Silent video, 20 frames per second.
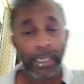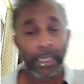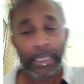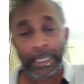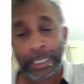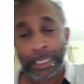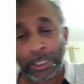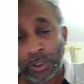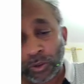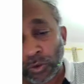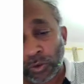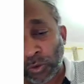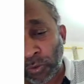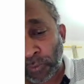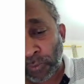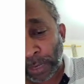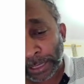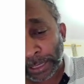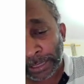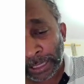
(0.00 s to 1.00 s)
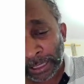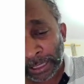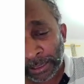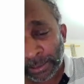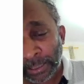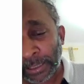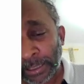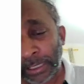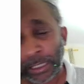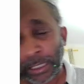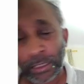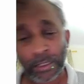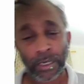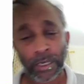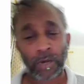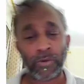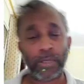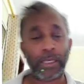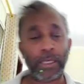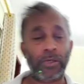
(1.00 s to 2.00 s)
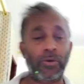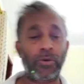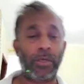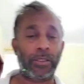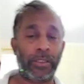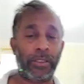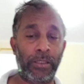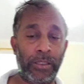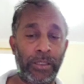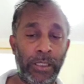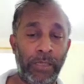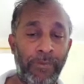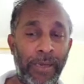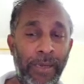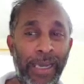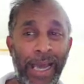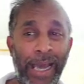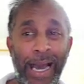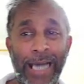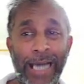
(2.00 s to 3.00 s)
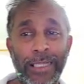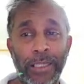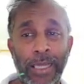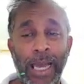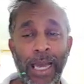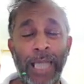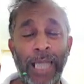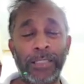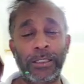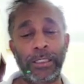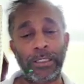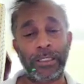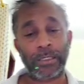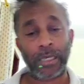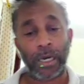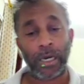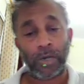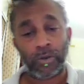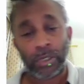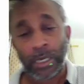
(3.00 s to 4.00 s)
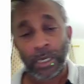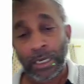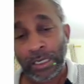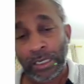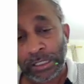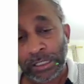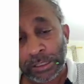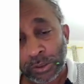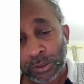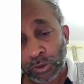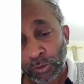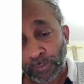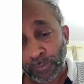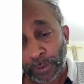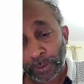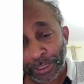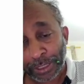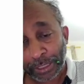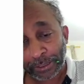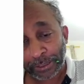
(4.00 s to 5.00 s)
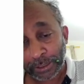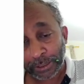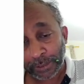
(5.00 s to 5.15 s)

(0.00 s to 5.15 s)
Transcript: into what is the discount that you are receiving as cash discount is 2%.